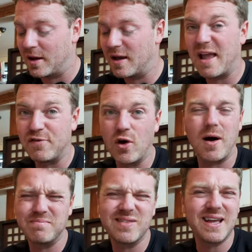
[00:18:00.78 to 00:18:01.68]
there. If
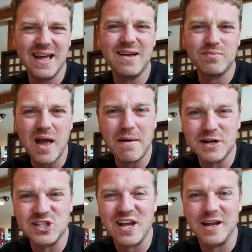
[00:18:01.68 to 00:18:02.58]
not, I'm
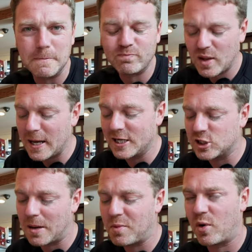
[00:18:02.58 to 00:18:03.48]
going to say it, it
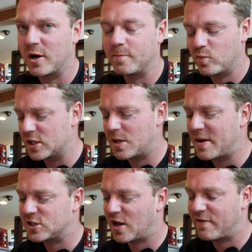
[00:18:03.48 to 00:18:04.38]
is number one. It's
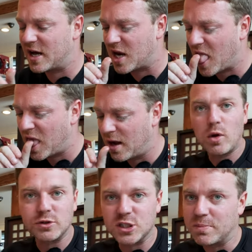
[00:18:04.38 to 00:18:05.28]
the best I've had.
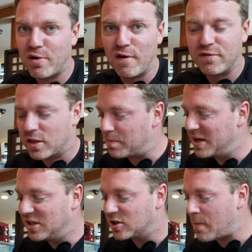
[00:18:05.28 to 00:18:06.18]
Not just the broth, the meat,